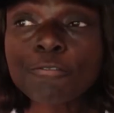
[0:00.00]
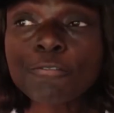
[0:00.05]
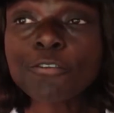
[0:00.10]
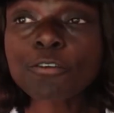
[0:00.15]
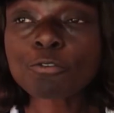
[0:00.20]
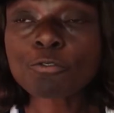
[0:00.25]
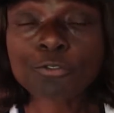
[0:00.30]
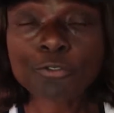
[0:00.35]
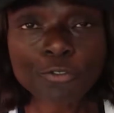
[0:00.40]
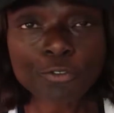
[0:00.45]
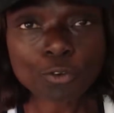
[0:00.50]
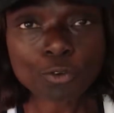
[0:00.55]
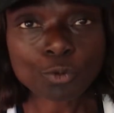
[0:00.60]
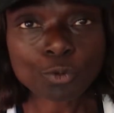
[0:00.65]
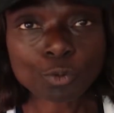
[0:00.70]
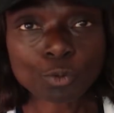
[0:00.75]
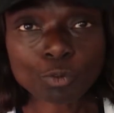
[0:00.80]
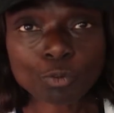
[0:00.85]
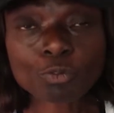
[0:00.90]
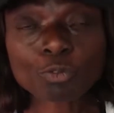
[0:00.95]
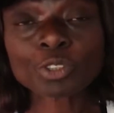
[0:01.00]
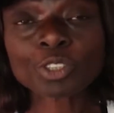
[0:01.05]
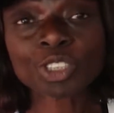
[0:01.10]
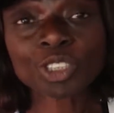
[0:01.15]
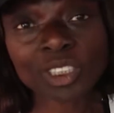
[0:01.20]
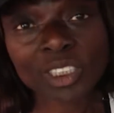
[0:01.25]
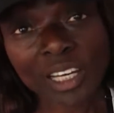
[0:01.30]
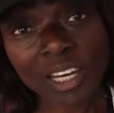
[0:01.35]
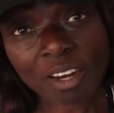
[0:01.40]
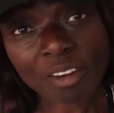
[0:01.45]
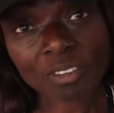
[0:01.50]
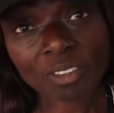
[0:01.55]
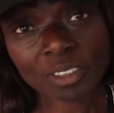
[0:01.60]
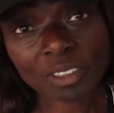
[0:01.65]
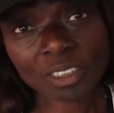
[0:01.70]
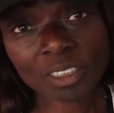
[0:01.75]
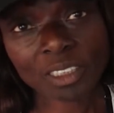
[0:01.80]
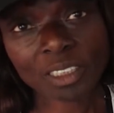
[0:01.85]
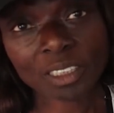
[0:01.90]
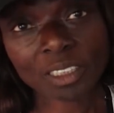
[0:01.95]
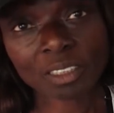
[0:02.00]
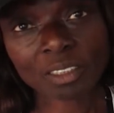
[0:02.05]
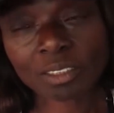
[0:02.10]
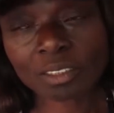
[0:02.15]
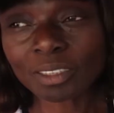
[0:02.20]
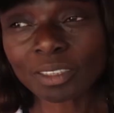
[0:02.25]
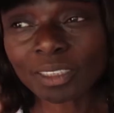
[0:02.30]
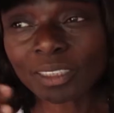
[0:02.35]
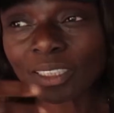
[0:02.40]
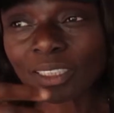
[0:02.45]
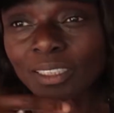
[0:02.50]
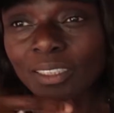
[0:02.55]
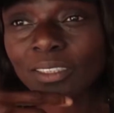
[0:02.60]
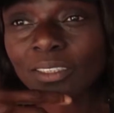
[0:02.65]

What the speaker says: for food, for charity, you see.